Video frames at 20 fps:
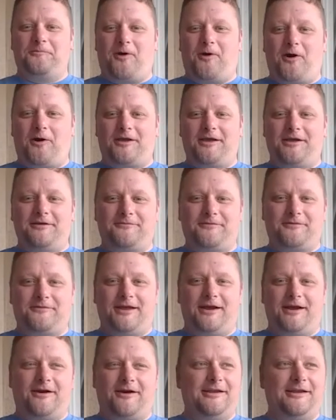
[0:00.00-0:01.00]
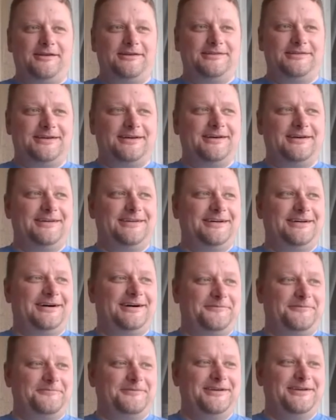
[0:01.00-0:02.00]
market for there, and uh,
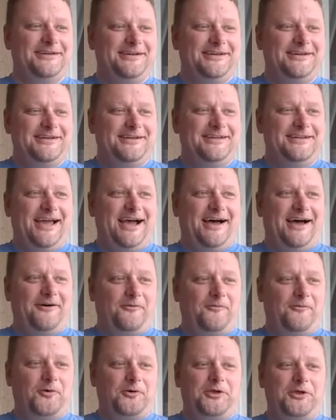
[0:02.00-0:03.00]
um, yeah, we'll